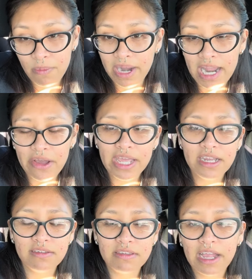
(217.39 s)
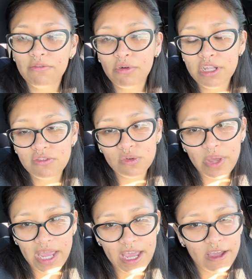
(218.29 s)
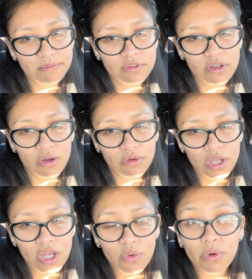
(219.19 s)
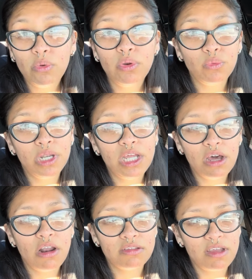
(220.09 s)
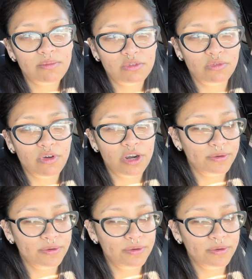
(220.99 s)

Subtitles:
Right now it is 9:42 a.m. So we're doing really good on time so far.